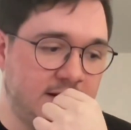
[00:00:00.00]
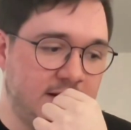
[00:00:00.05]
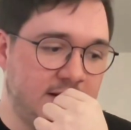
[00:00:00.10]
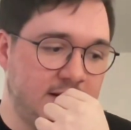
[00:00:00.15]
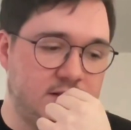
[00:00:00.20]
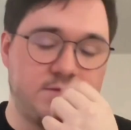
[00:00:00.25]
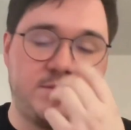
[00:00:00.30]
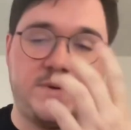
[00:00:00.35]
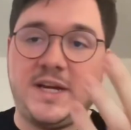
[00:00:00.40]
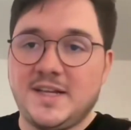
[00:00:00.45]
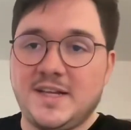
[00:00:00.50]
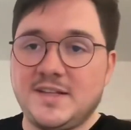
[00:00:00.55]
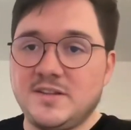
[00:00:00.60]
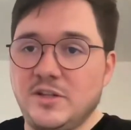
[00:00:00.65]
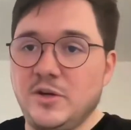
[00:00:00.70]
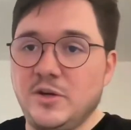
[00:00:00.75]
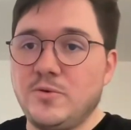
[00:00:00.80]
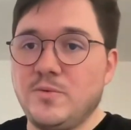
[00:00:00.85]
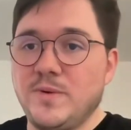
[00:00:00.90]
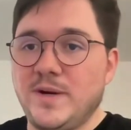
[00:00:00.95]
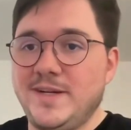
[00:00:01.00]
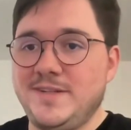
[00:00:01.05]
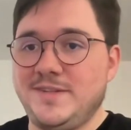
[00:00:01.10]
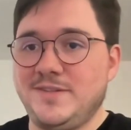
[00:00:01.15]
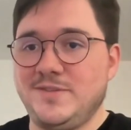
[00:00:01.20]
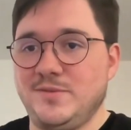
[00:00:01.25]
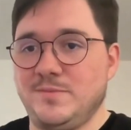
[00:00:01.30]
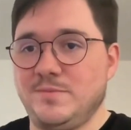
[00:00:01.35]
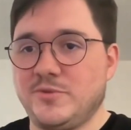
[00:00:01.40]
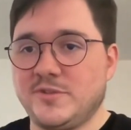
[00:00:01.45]
So we had no way
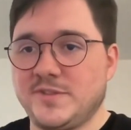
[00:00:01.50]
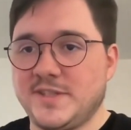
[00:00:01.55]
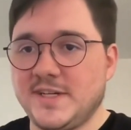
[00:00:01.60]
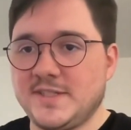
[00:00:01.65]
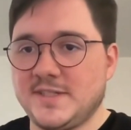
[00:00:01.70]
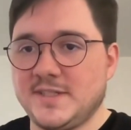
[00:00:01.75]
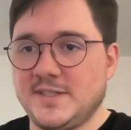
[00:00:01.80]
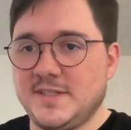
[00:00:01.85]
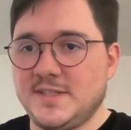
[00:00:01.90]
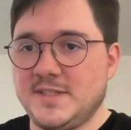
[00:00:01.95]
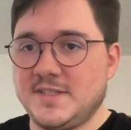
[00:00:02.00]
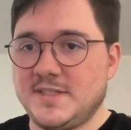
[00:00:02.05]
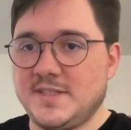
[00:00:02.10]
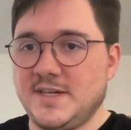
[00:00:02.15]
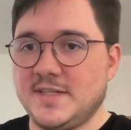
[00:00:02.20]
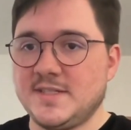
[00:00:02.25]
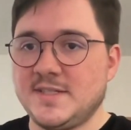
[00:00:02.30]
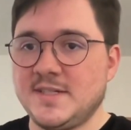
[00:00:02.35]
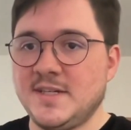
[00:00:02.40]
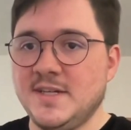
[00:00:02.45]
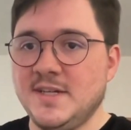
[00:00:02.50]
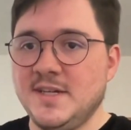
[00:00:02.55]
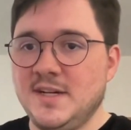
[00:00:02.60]
to protect against that.